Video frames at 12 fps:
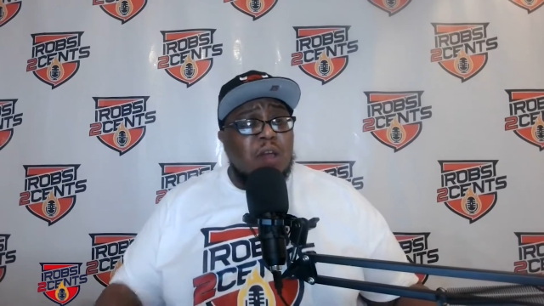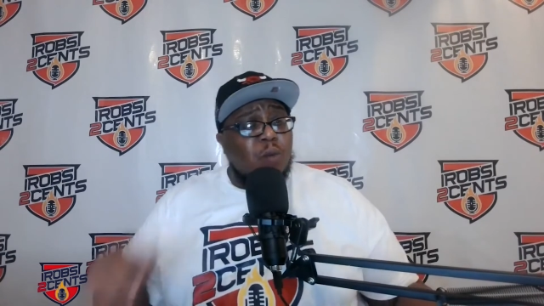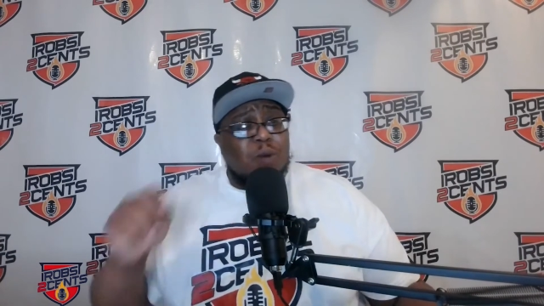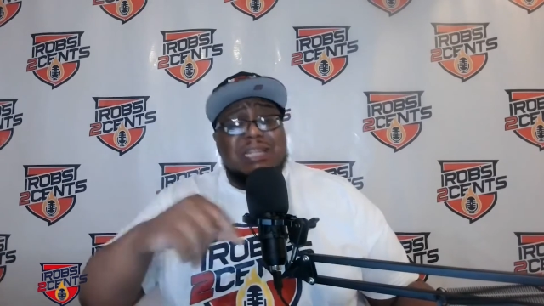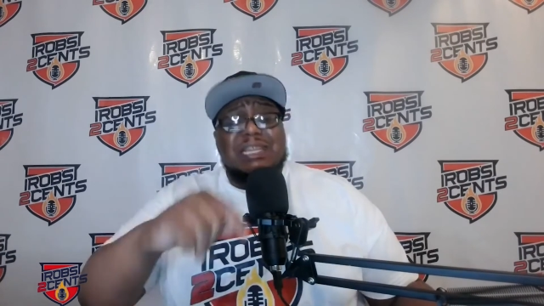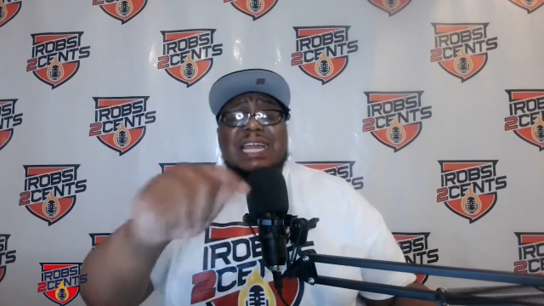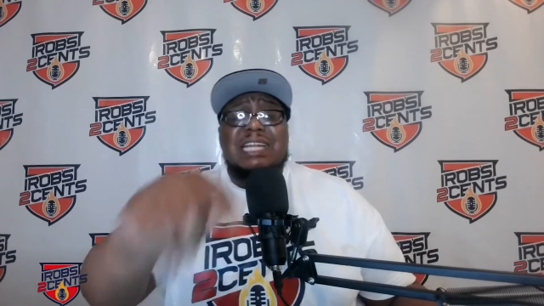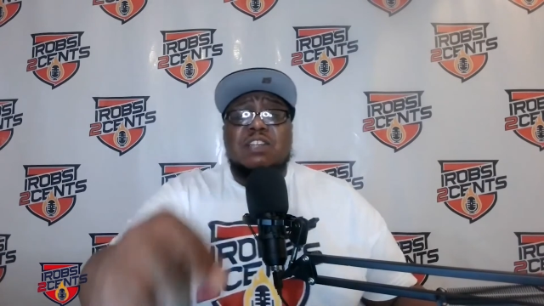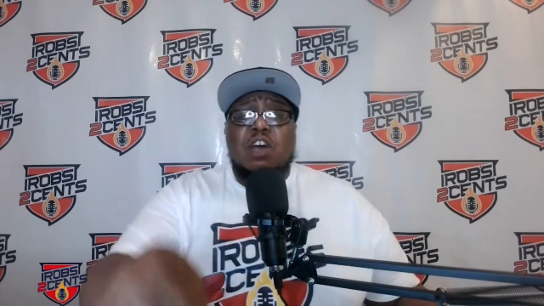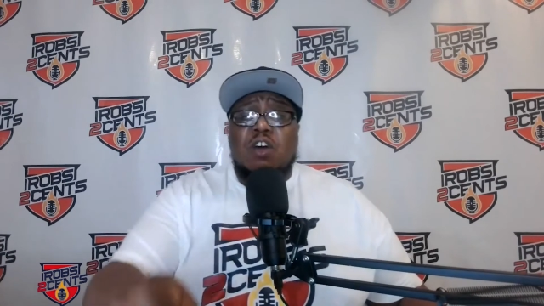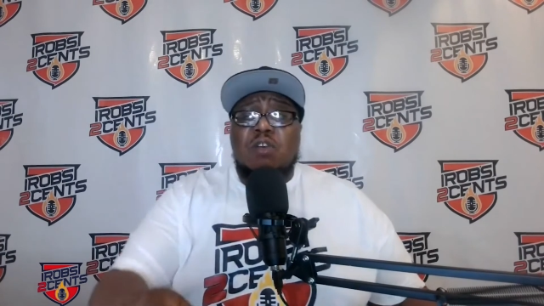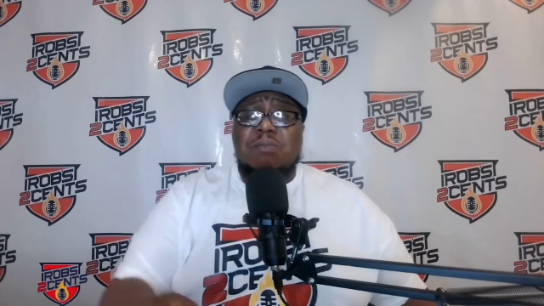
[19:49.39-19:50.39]
What that
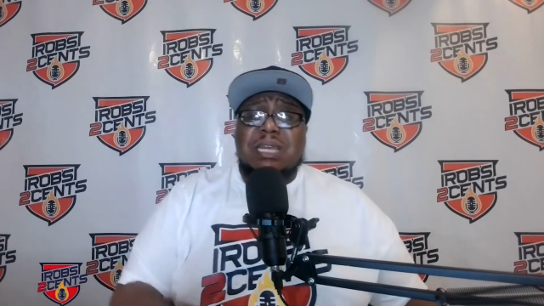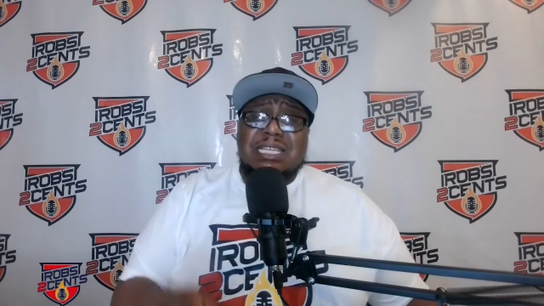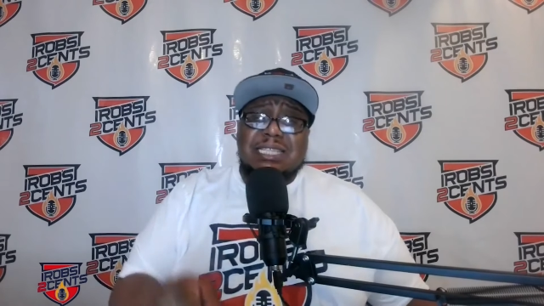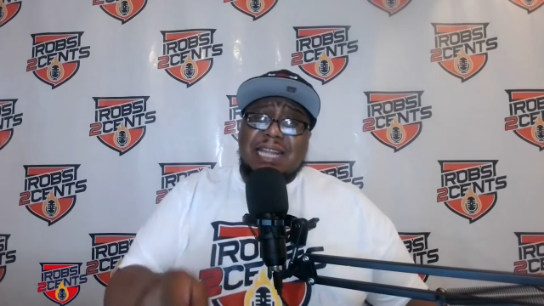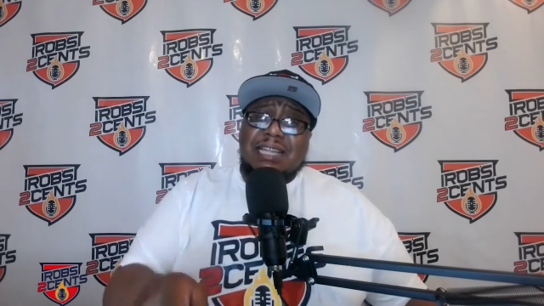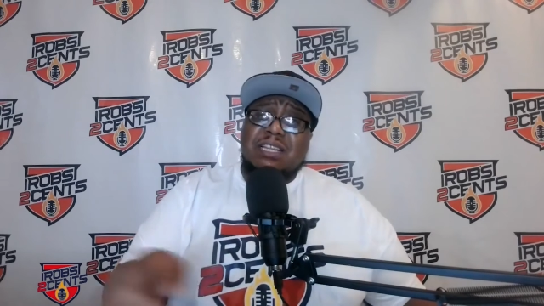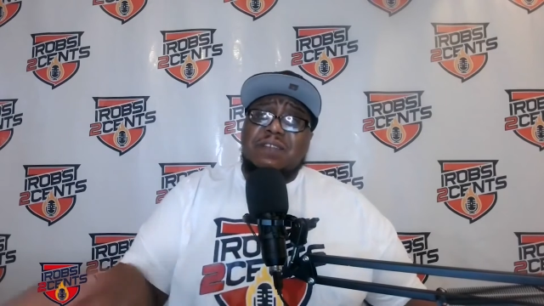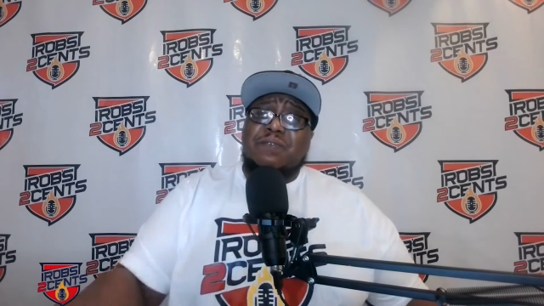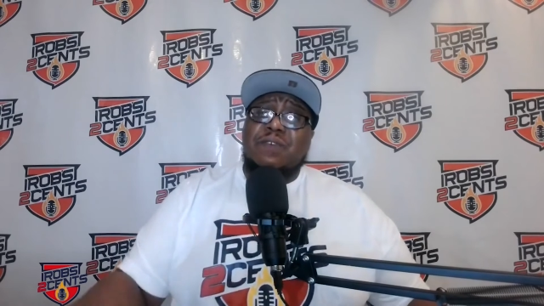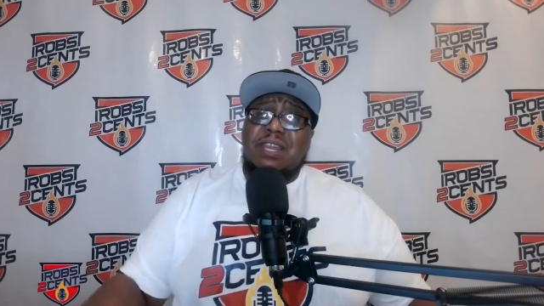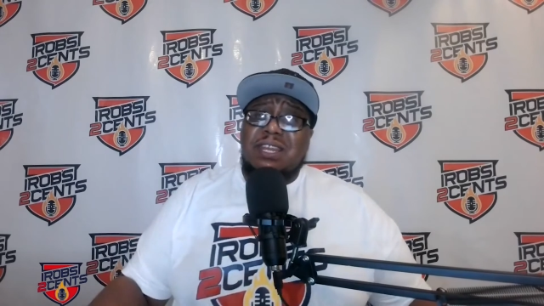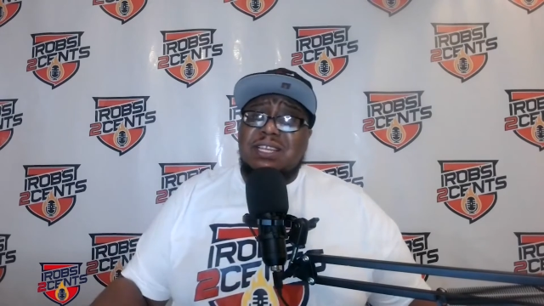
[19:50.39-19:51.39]
told me is that this
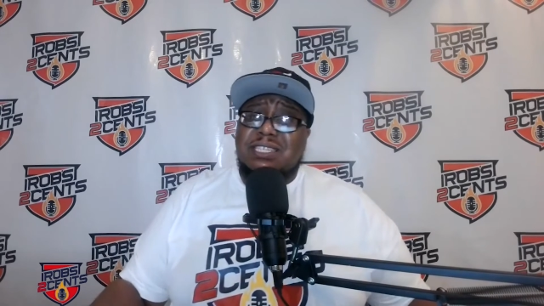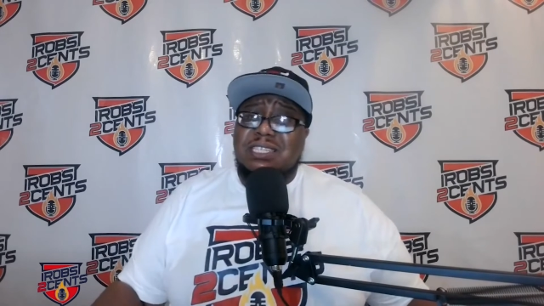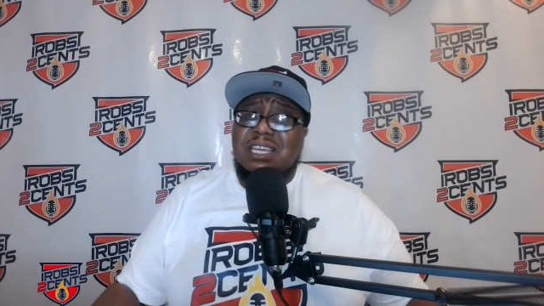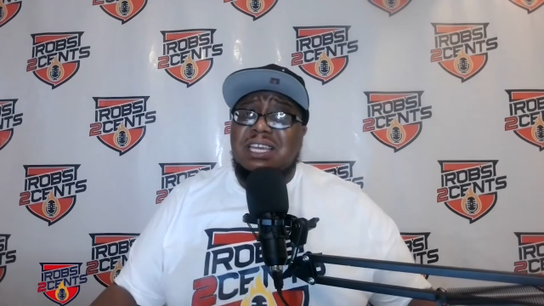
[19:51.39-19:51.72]
Phoenix